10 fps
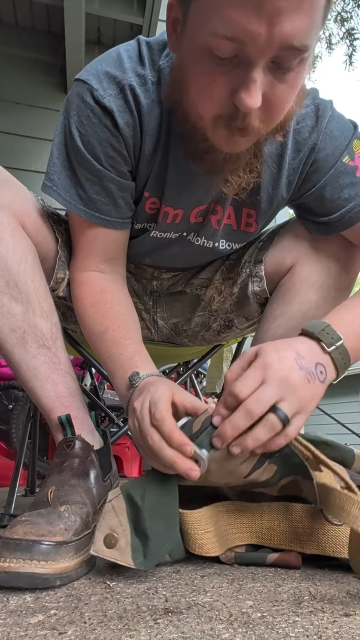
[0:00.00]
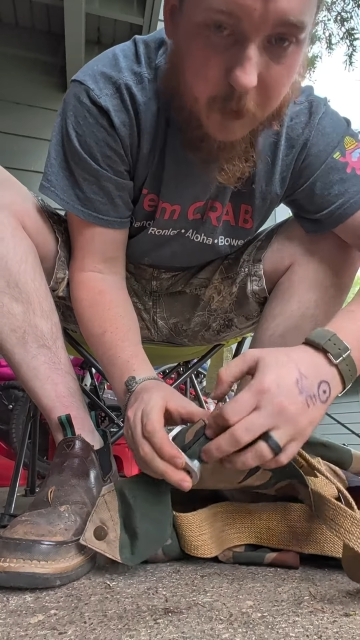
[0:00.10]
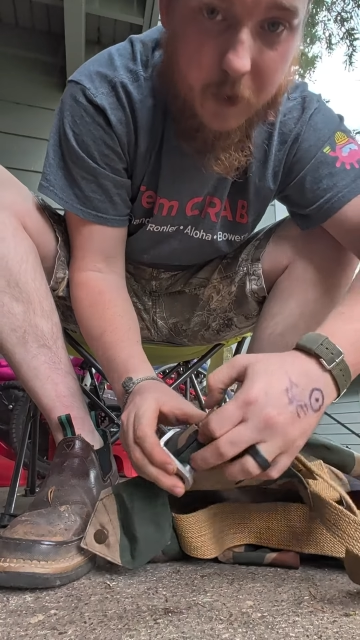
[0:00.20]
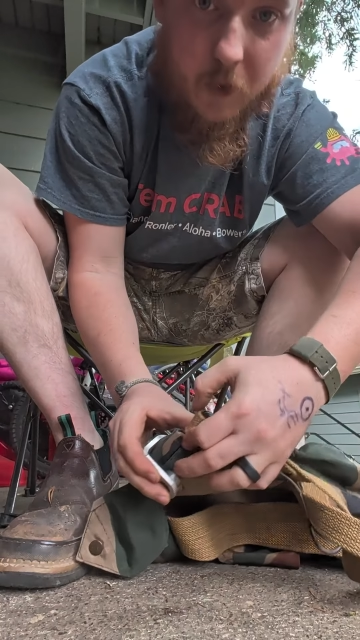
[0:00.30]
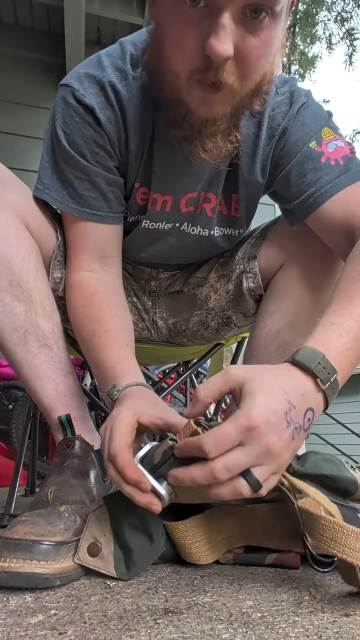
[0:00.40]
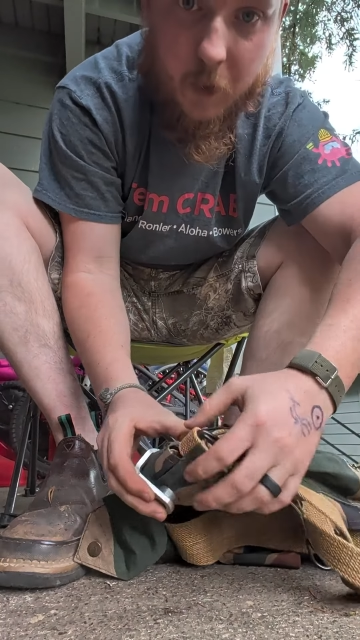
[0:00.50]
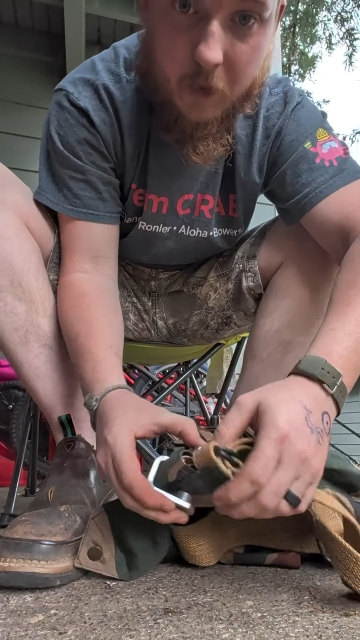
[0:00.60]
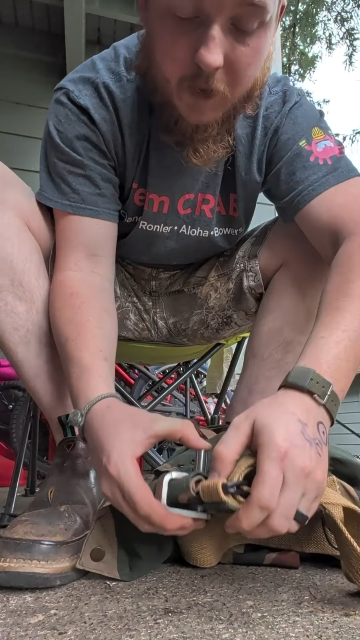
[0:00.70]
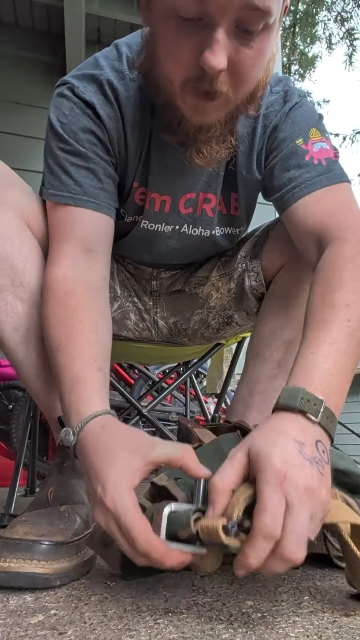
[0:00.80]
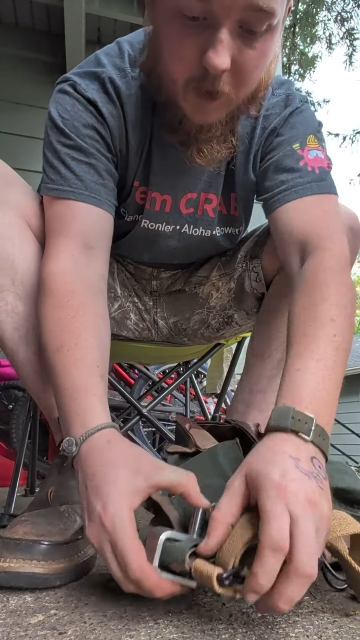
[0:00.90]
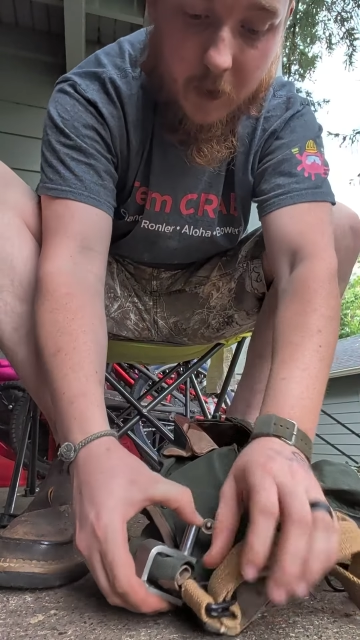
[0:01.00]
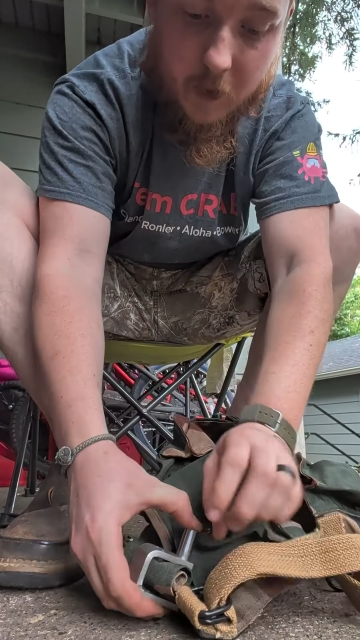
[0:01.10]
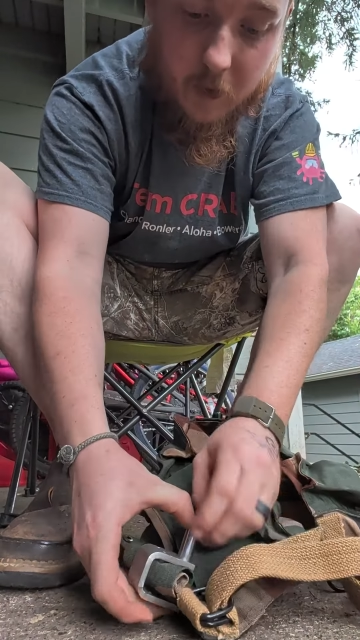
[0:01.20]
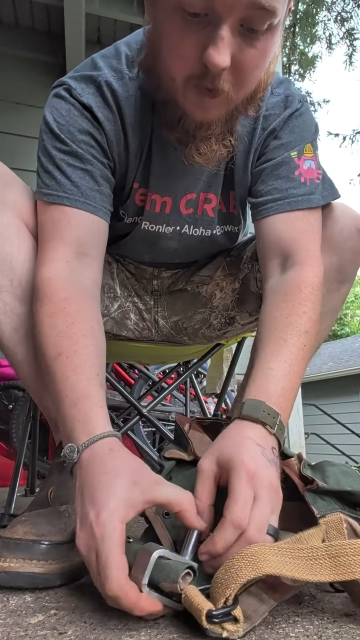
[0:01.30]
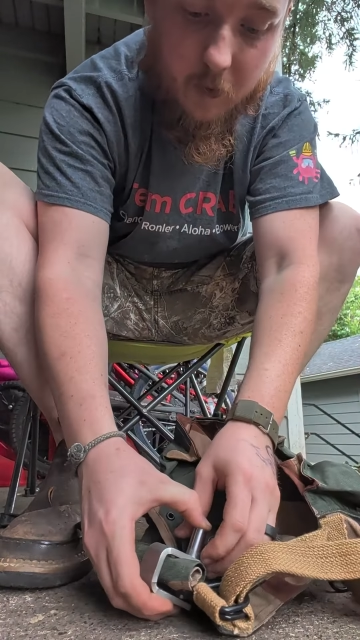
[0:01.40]
make sure the rivet's
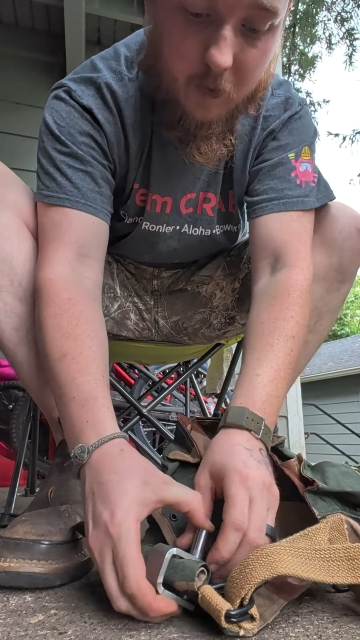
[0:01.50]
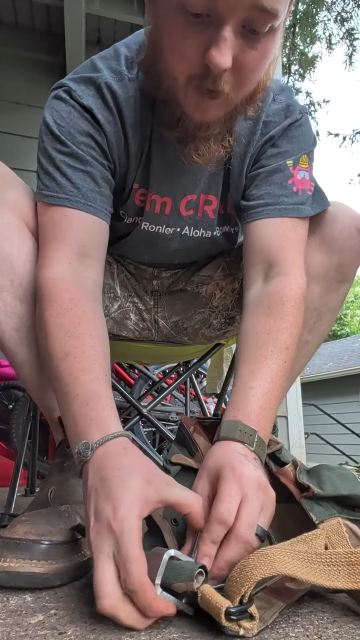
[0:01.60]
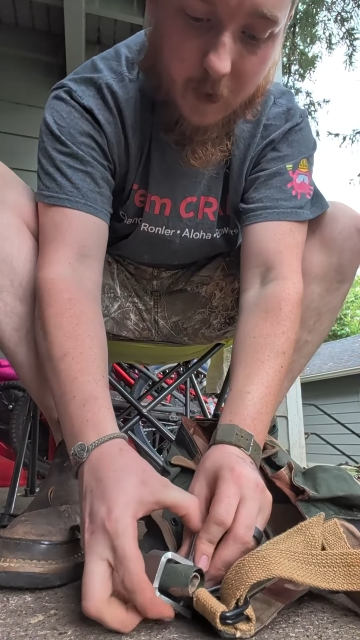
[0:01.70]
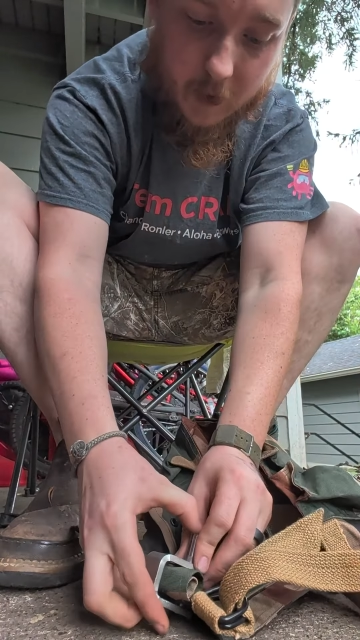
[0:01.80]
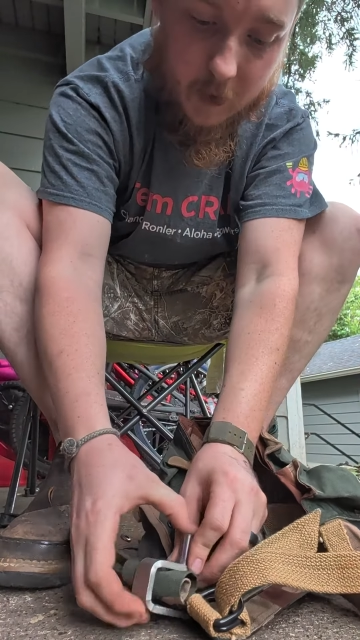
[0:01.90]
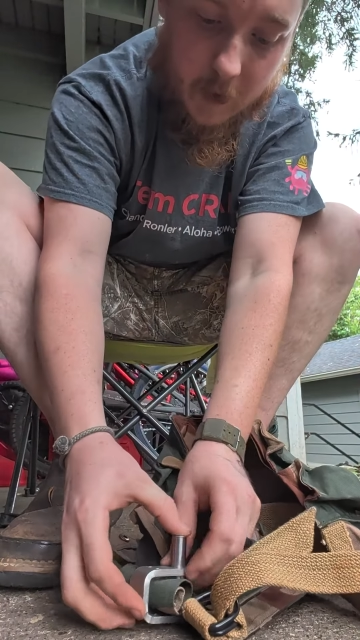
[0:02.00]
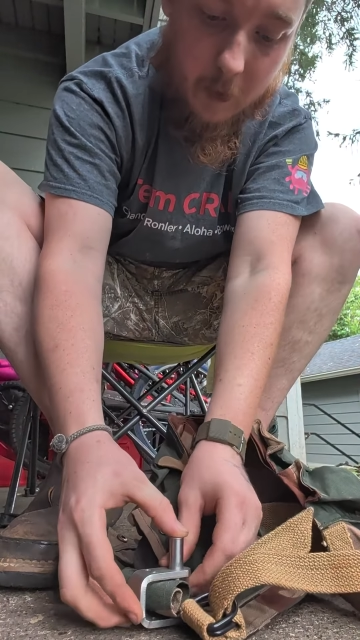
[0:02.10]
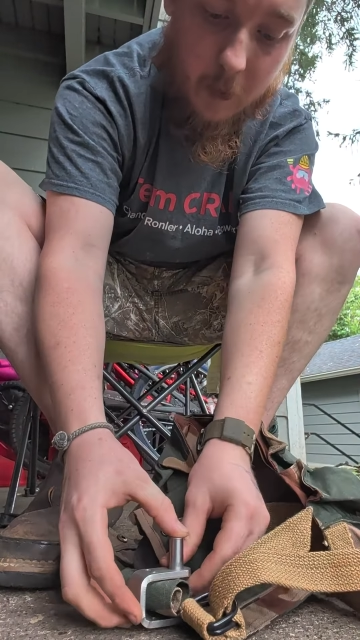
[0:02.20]
seated correctly in the